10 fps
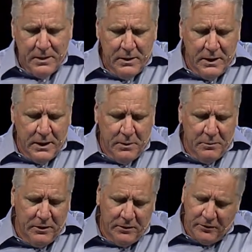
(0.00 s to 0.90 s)

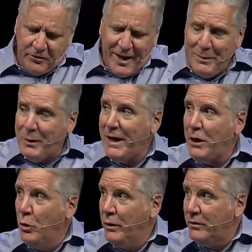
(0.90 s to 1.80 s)
The same king
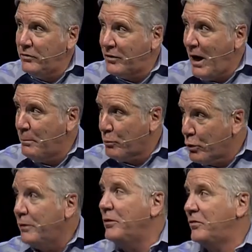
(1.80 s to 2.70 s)
who had stopped
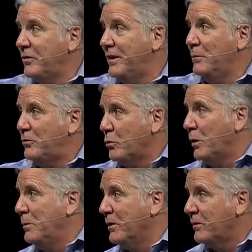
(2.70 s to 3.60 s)
previous attempts to
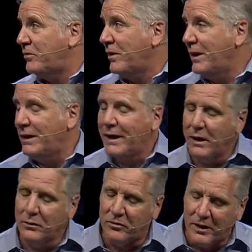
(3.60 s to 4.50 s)
rebuild the city
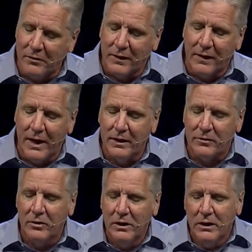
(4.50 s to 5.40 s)
now is giving
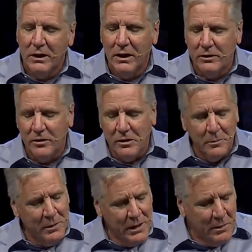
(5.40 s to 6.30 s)
that to
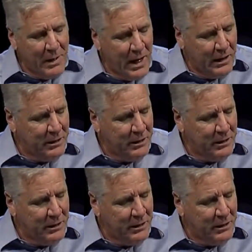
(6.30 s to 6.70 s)
Nehemiah.